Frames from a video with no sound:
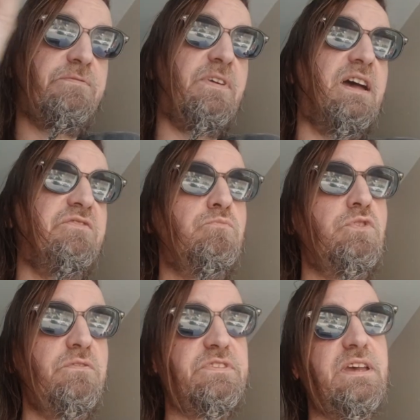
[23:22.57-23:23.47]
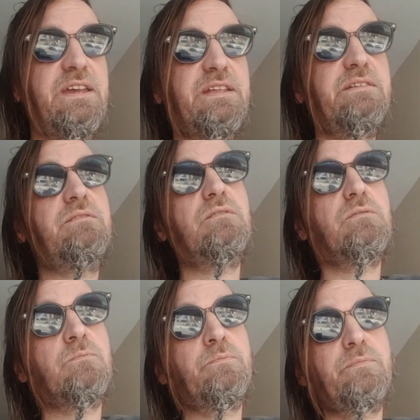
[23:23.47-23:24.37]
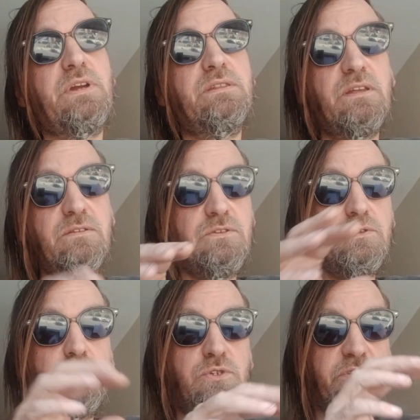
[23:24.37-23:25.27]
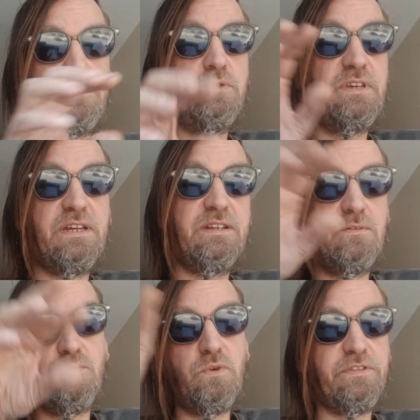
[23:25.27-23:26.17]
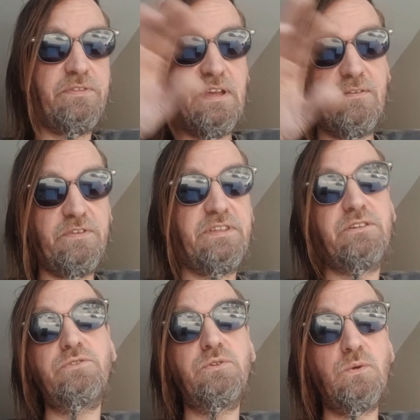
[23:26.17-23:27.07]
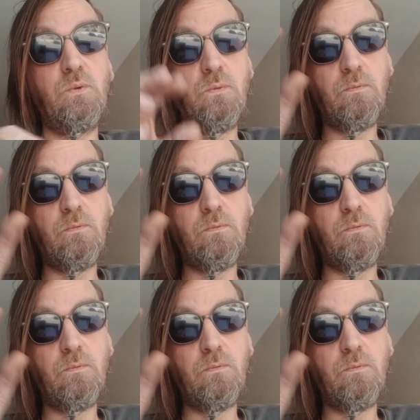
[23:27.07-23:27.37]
5 moves ahead, and then you just do that with everything you do.